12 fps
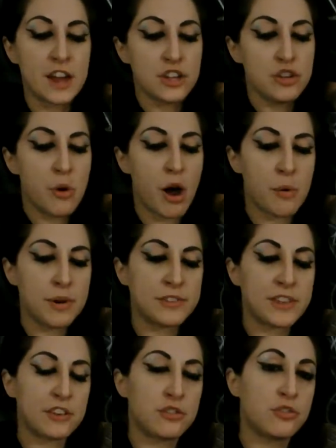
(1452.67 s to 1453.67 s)
you always
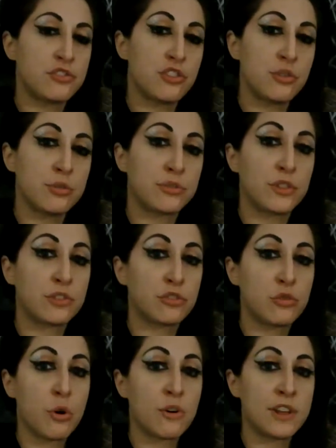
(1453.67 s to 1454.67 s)
get to choose the
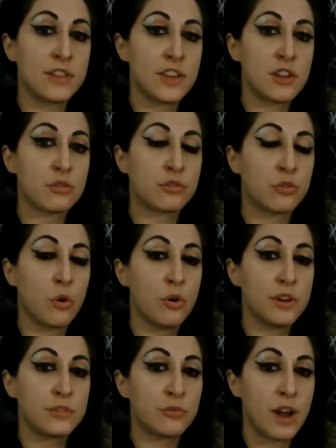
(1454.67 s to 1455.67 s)
story that your soul
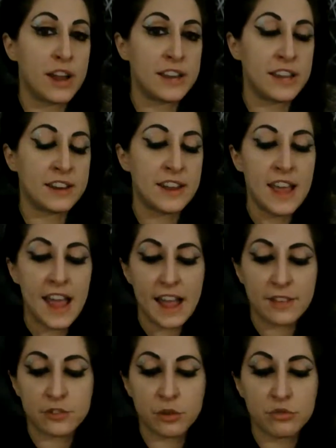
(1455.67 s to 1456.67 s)
is writing. And
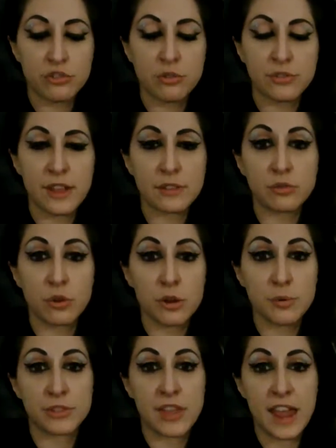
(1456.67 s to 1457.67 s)
so choose that story
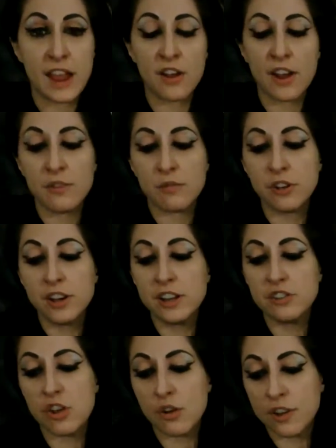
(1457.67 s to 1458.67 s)
with care and really
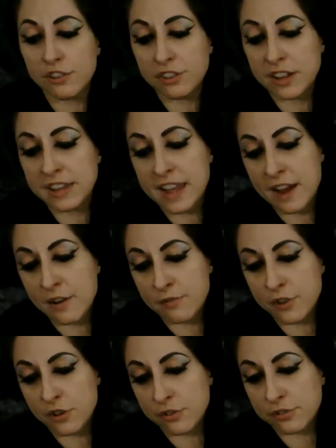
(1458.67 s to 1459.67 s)
nourish and care for
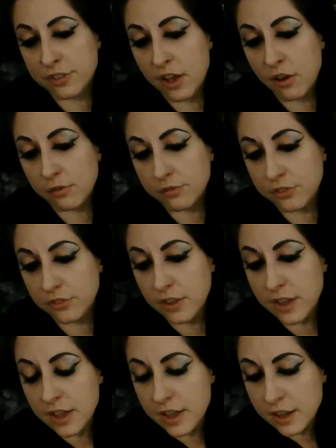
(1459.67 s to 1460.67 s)
yourselves.
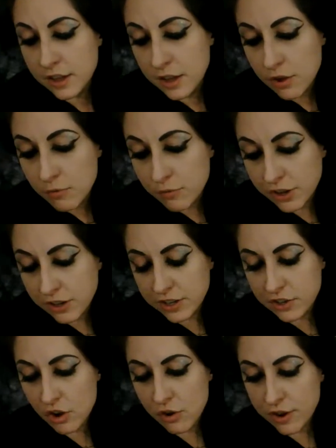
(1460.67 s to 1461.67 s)
Really
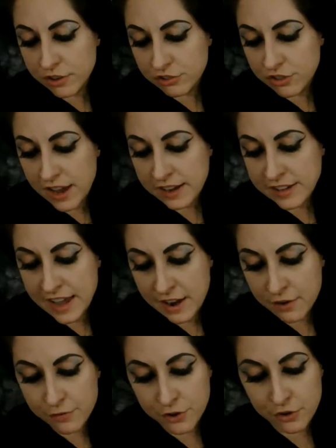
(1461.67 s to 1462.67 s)
nourish and
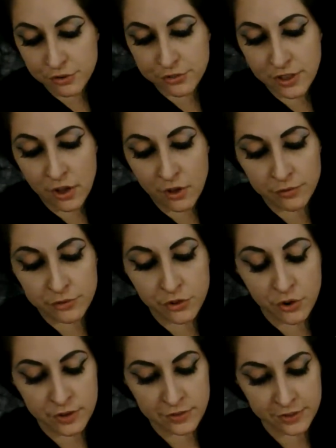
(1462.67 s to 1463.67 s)
care for yourselves
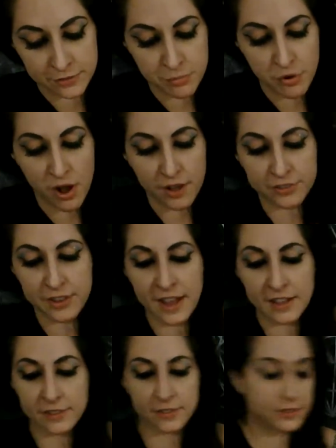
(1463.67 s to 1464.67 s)
during this
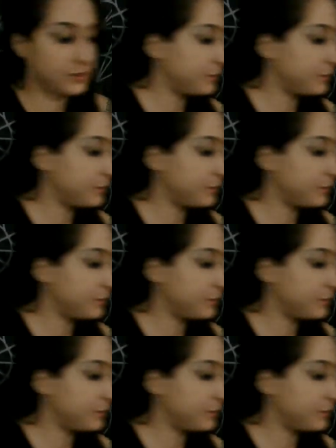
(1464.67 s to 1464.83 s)
process.